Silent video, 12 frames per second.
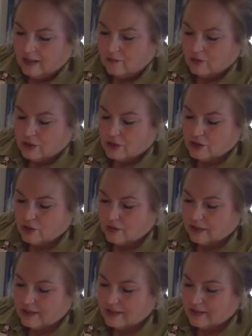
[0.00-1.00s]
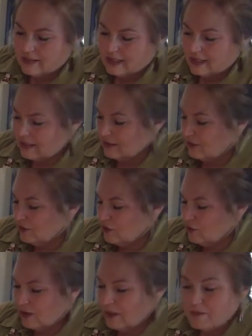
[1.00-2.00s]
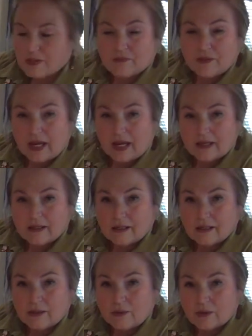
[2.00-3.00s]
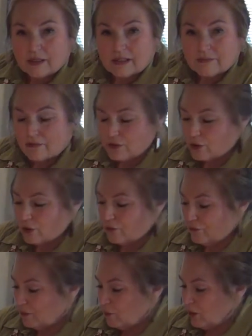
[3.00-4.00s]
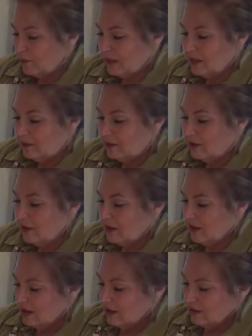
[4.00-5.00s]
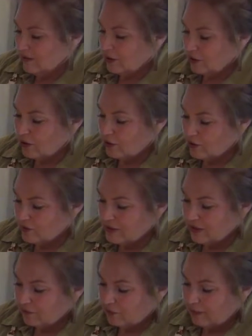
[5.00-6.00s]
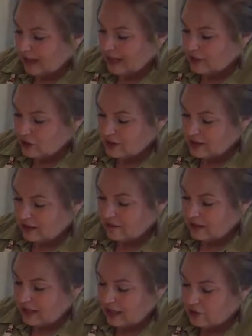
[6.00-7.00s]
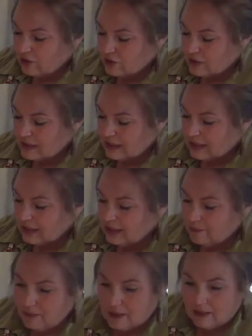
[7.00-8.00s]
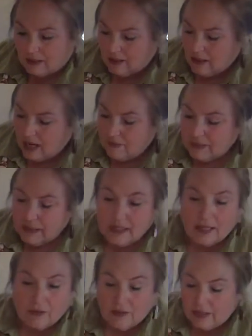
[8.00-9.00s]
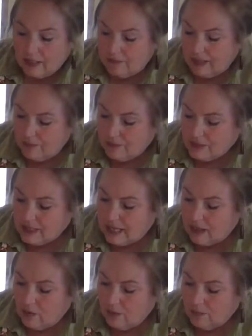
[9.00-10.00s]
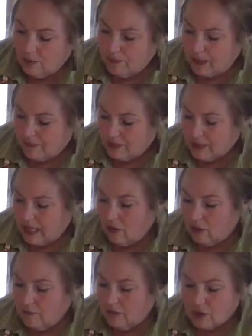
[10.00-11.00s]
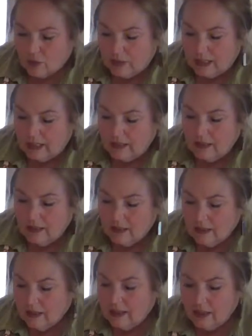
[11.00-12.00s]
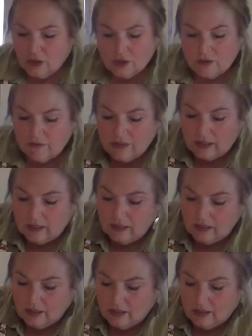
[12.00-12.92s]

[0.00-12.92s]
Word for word: And we're just doing 6 little strips. If you were going to serve for more people, you're going to do several batches of it, and you're just going to keep it. I would layer it on paper towel, put paper towel in between each of the